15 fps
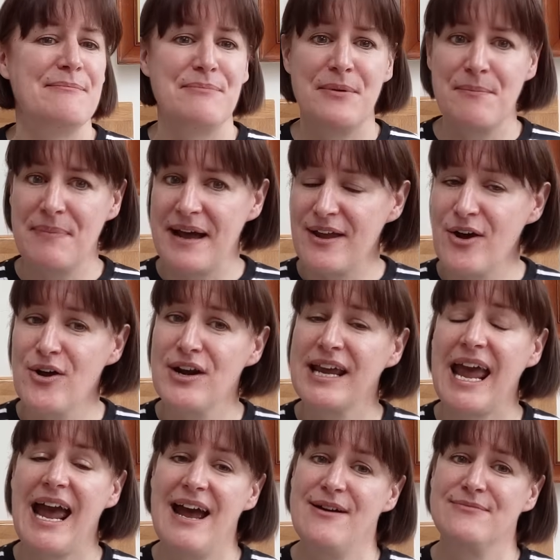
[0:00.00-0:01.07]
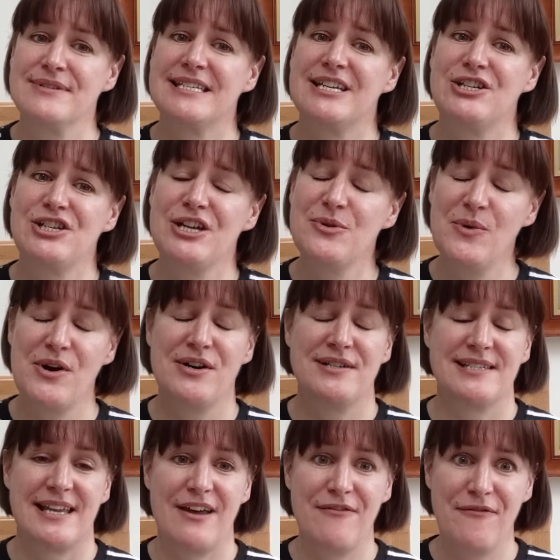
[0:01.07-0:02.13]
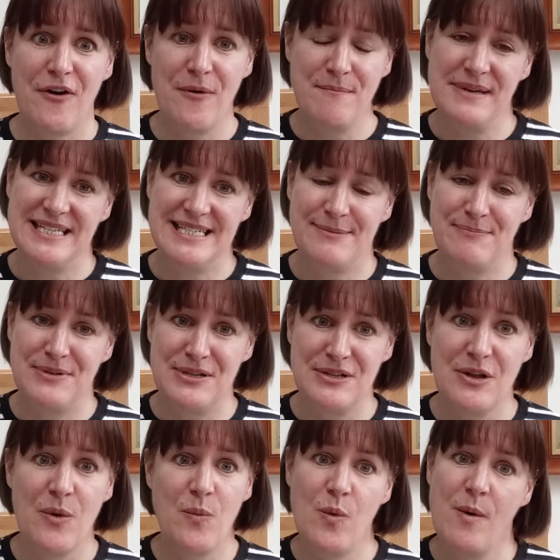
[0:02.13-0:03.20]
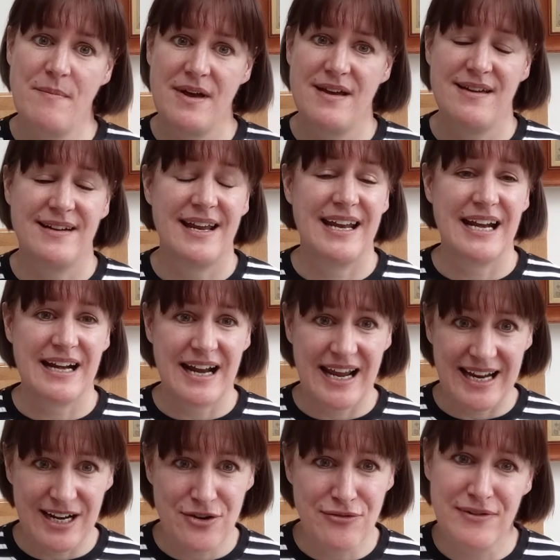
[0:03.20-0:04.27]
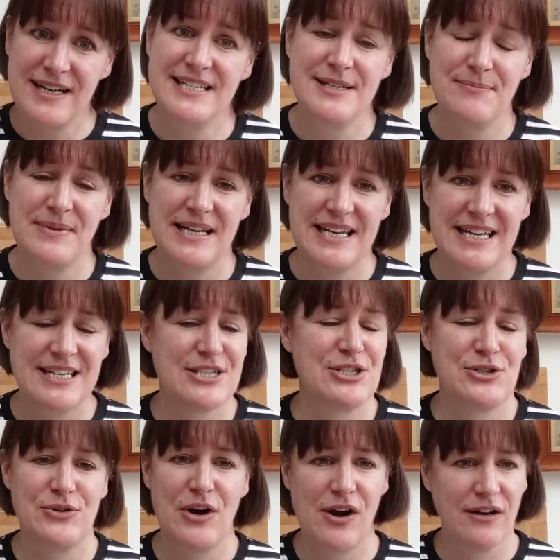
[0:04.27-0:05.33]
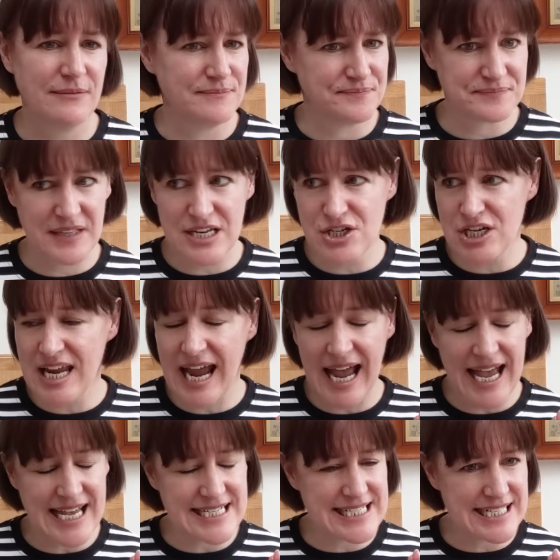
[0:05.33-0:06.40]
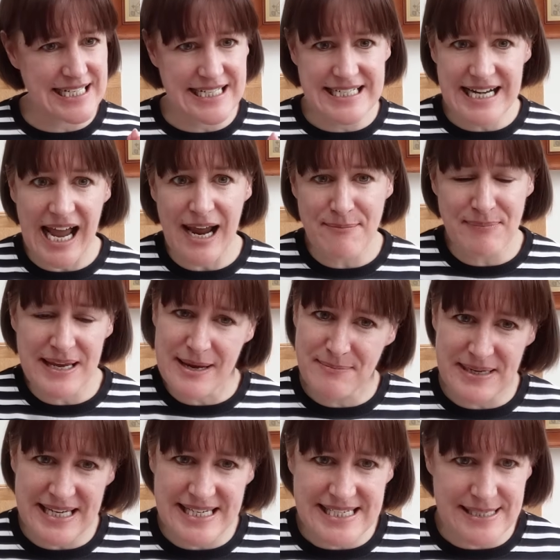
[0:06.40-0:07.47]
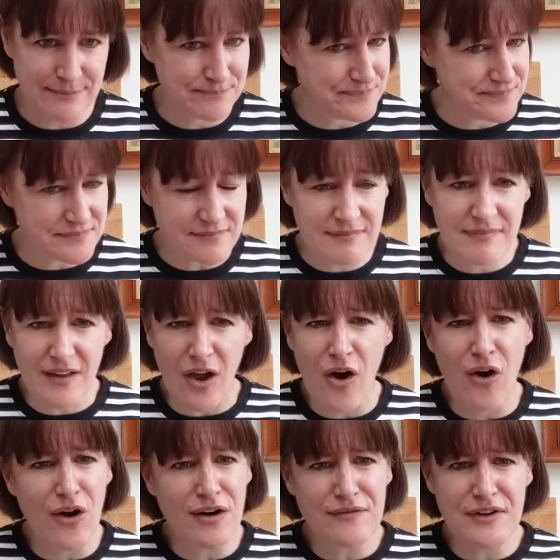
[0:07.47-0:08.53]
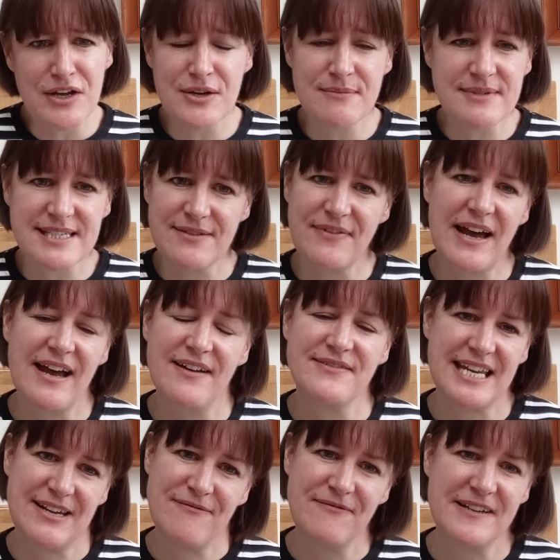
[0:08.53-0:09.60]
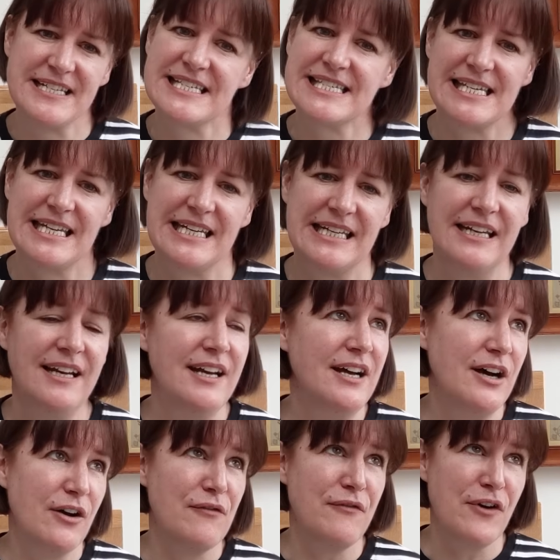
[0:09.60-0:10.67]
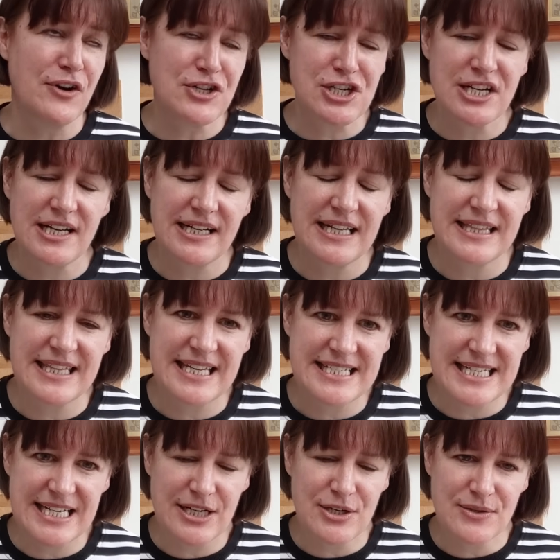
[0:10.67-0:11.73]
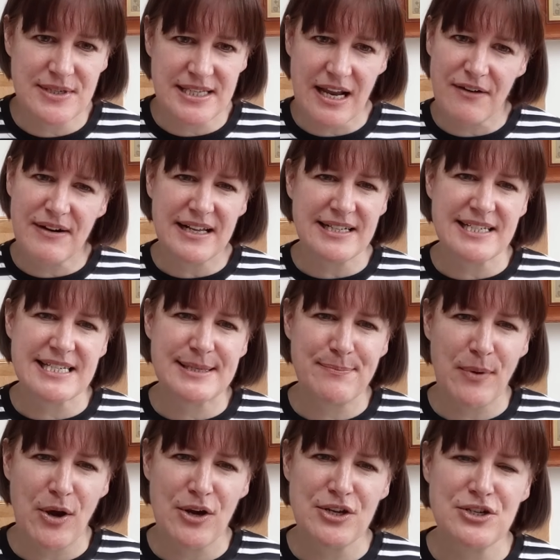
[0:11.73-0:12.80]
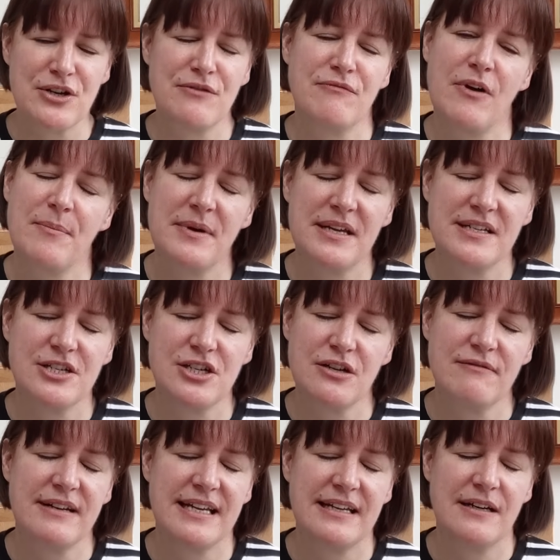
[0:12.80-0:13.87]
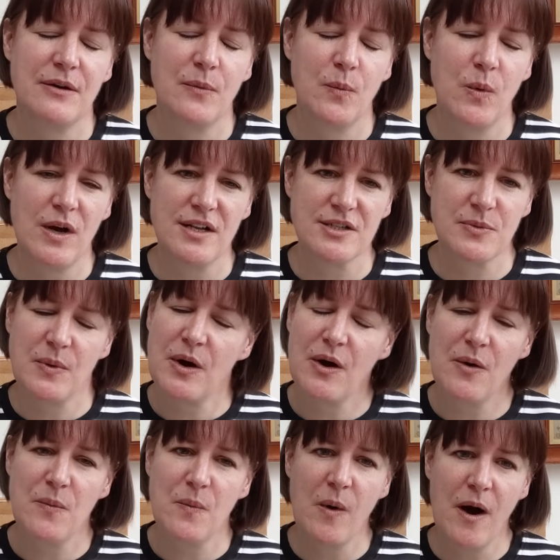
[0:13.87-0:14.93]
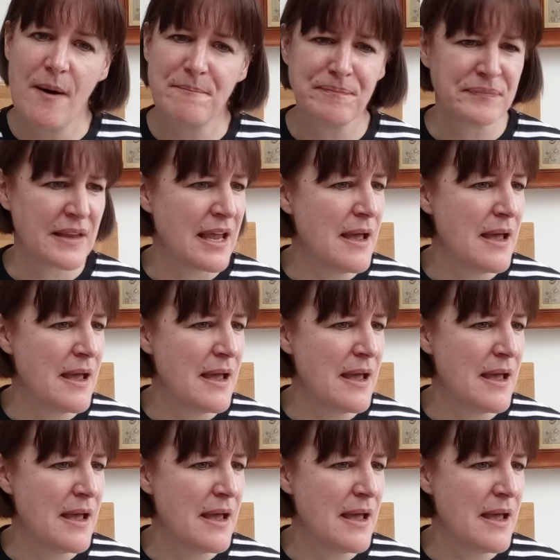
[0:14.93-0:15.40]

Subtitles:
but by all accounts she was a formidable woman and incredibly strong. She had 9 babies, all of whom survived infancy. Unfortunately, they did lose their eldest boy, John Robert, during World War I.